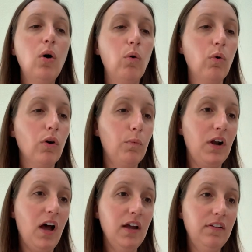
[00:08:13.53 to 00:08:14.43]
Or
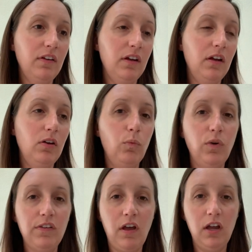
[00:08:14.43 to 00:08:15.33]
what I did
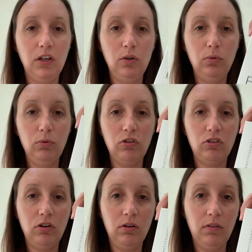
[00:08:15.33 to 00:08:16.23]
was I used
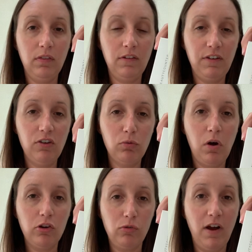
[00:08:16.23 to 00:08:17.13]
the face
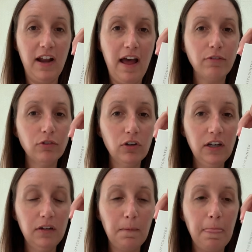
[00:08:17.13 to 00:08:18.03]
wash right after
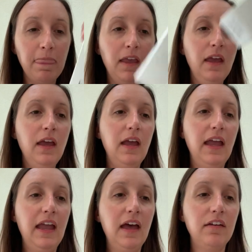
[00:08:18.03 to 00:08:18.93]
it,
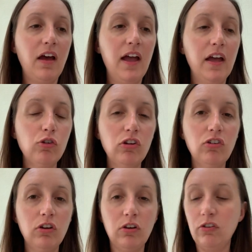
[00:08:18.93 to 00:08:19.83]
and I actually
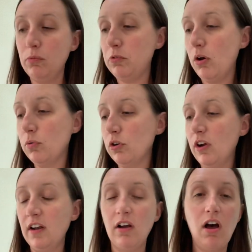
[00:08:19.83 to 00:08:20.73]
took some toner
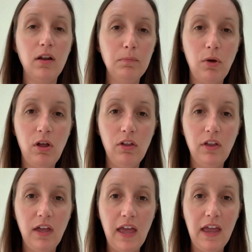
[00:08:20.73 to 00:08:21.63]
and a cotton ball
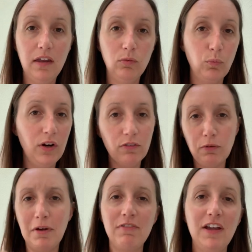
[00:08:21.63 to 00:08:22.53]
and went over
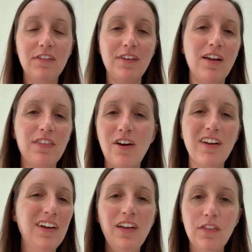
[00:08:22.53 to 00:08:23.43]
my face, and I
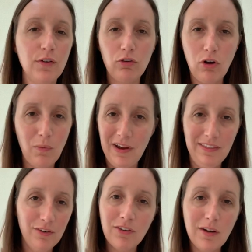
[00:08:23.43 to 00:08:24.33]
thought, there's no way
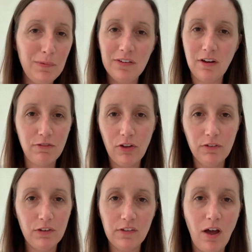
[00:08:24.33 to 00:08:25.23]
there's going to be stuff all
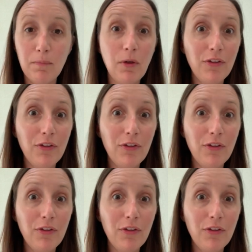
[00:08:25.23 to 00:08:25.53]
over this cotton ball.